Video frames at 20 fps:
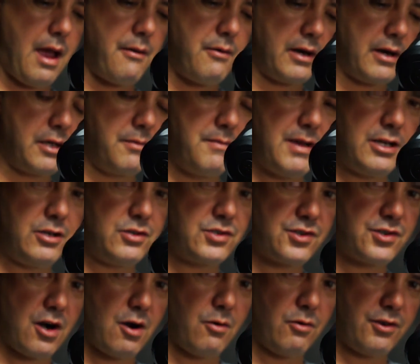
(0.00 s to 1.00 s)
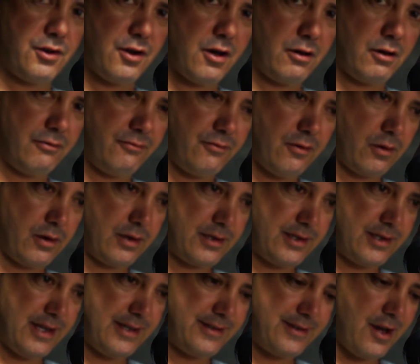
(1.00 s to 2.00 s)
I recommend you start with an
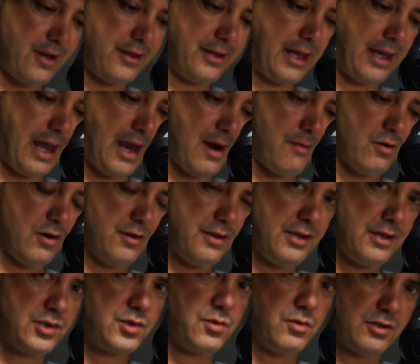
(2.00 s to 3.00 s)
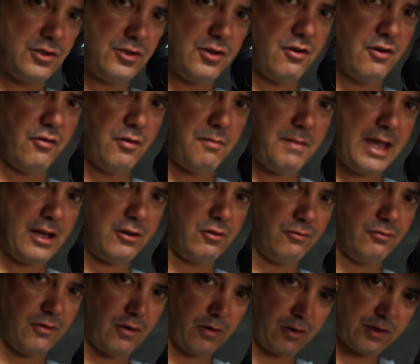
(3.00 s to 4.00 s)
autofocus lens on the camera, then switch it over to
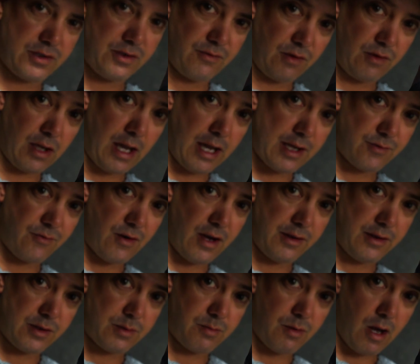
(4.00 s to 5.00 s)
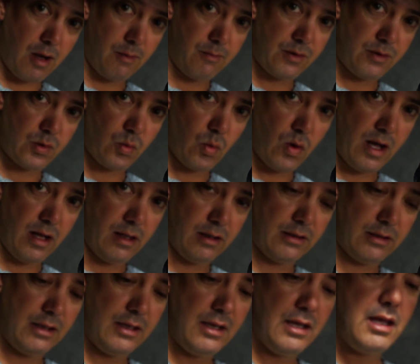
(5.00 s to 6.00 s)
manual focus if you guys find this problem as well.